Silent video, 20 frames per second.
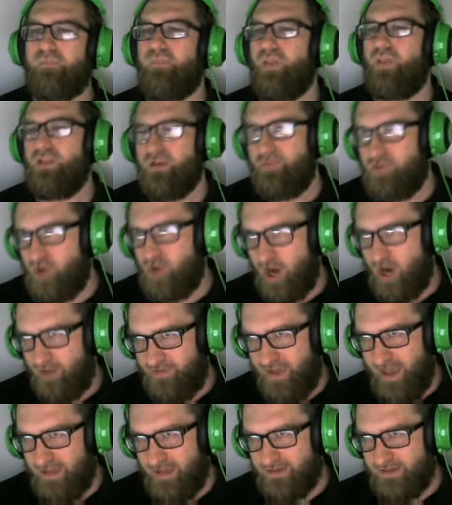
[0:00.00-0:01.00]
let me try out
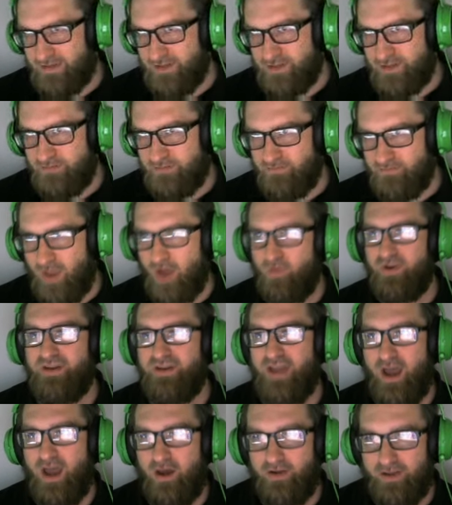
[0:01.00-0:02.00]
the aces. I went
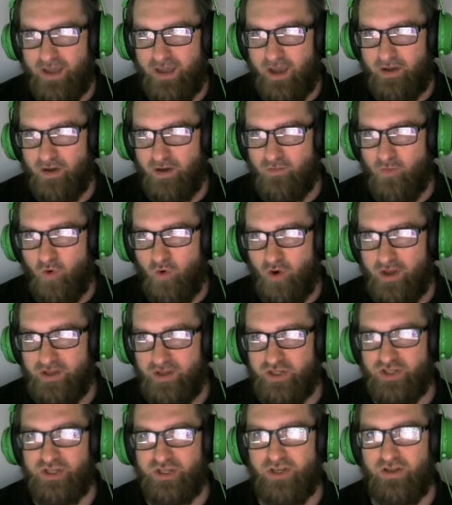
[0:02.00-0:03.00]
down a Gecko Moria
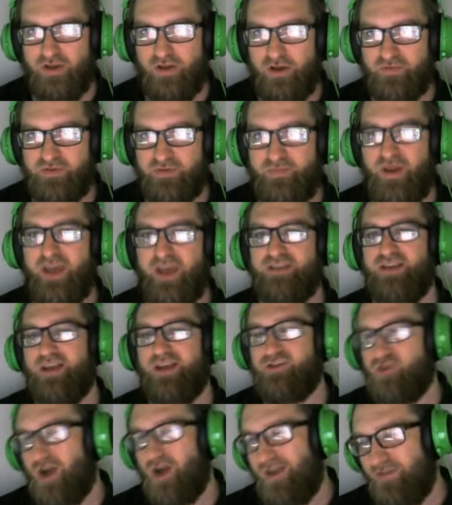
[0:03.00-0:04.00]
just to clear up space. I
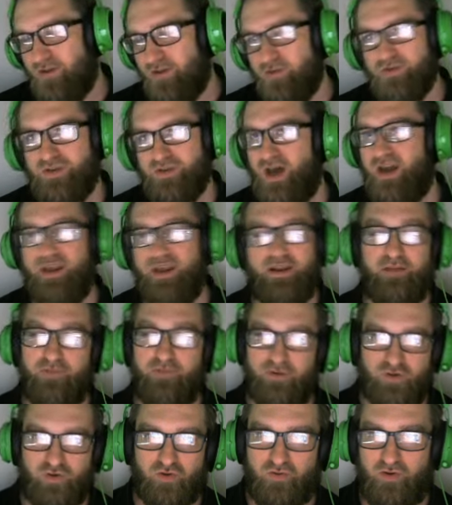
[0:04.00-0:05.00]
tried the Kuzan. I never
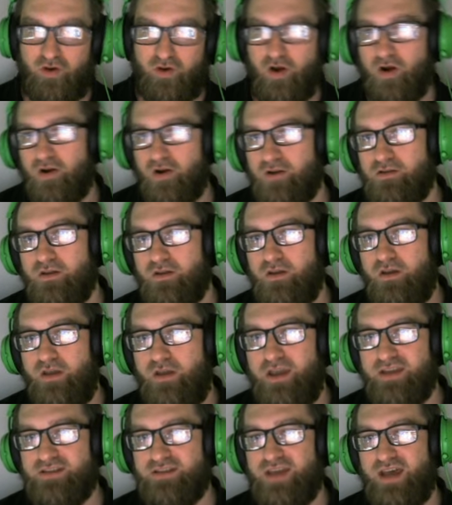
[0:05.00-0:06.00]
drew the card
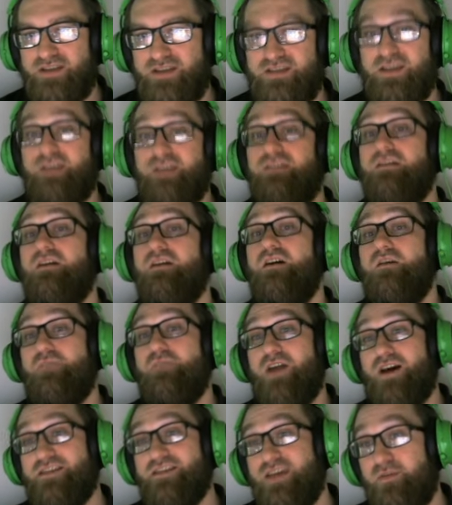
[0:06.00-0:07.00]
in testing, but
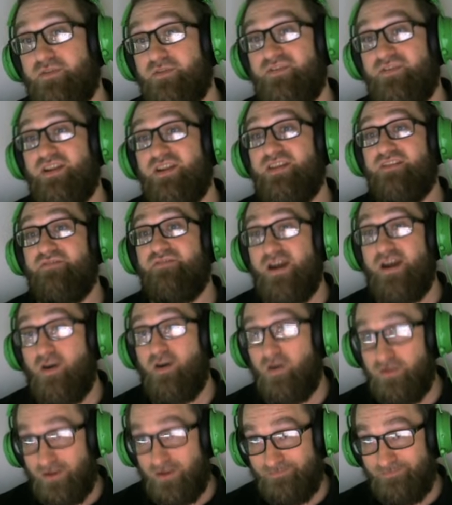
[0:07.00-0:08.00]
I was able to fit in the
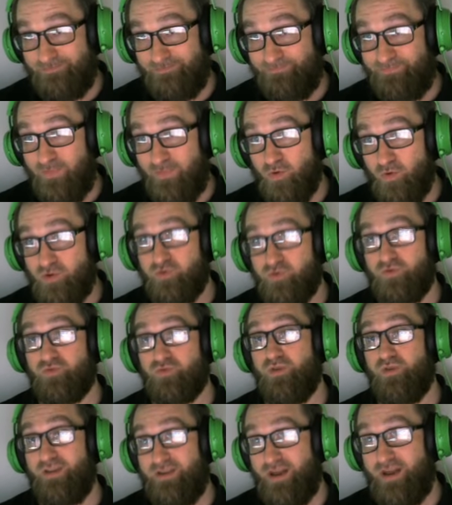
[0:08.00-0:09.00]
Viola, which was
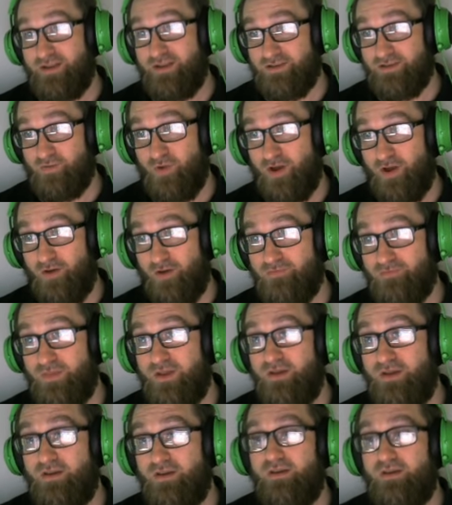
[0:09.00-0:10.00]
really nice as well.
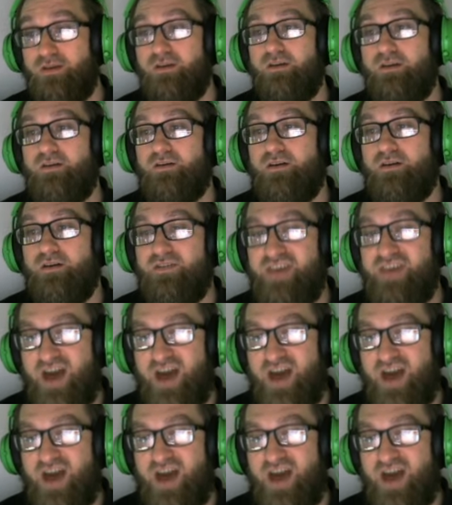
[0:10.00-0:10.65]
The